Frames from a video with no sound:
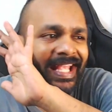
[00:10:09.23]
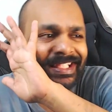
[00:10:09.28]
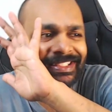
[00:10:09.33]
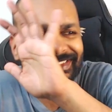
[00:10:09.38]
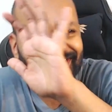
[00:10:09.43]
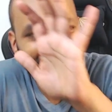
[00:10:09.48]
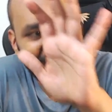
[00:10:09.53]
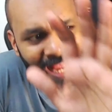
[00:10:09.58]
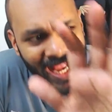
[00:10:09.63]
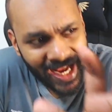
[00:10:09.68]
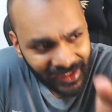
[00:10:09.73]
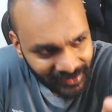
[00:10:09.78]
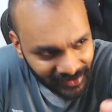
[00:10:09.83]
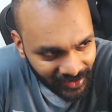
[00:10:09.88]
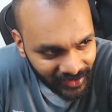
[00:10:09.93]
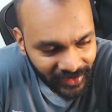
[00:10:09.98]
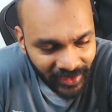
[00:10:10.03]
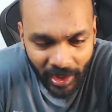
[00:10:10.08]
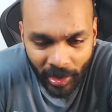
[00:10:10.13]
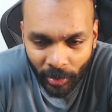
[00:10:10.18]

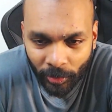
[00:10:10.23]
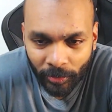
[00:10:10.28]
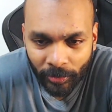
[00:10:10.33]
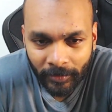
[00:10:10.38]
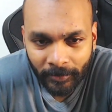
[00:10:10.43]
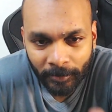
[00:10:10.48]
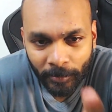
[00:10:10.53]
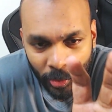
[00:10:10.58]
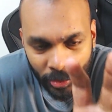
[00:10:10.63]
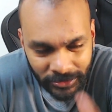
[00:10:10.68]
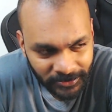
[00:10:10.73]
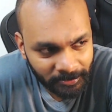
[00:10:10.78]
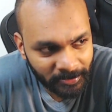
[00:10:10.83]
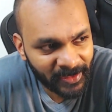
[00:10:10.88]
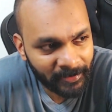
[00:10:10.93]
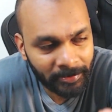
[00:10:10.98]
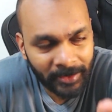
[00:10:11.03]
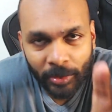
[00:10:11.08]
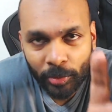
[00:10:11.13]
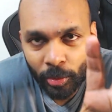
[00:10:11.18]
exactly how most
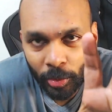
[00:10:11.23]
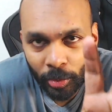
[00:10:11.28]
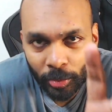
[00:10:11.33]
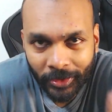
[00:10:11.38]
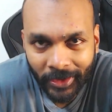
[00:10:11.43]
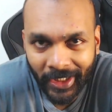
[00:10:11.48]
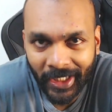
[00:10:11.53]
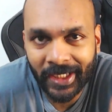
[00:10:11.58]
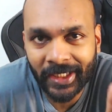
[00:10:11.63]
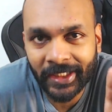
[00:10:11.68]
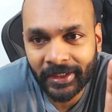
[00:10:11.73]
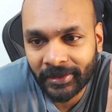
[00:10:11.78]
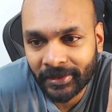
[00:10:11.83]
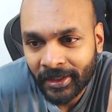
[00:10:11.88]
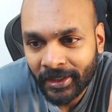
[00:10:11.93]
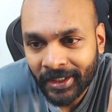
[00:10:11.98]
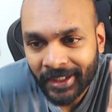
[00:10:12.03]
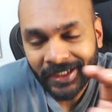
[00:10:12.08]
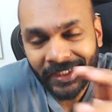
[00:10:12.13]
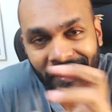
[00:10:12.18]
people who try and
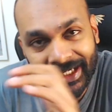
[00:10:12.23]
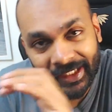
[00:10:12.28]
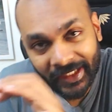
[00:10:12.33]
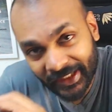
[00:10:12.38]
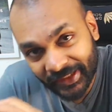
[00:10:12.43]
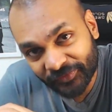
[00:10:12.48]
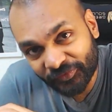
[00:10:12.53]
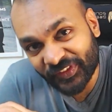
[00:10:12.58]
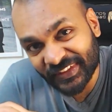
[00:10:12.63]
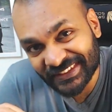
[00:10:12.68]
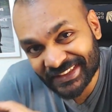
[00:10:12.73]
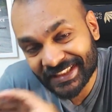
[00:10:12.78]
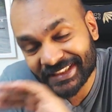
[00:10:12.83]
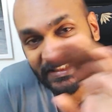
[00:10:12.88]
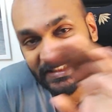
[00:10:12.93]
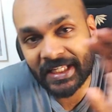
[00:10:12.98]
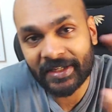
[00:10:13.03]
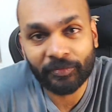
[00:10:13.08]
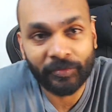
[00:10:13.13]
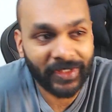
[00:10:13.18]
connect physics
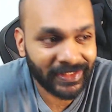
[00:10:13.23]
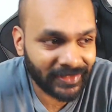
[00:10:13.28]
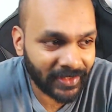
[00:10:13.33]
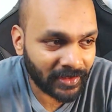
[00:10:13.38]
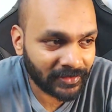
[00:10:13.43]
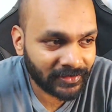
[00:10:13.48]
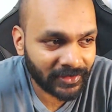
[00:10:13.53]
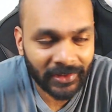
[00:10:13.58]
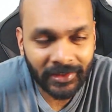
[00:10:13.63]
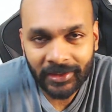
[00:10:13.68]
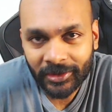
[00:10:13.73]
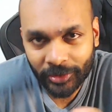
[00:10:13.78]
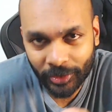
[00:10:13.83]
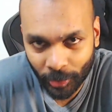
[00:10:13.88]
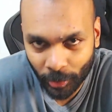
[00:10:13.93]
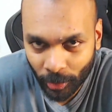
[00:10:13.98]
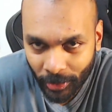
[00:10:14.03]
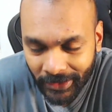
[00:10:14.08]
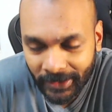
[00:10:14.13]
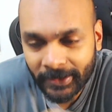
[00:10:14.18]
and Vedanta
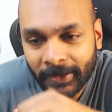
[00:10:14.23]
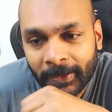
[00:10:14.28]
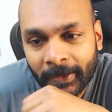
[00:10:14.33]
do it,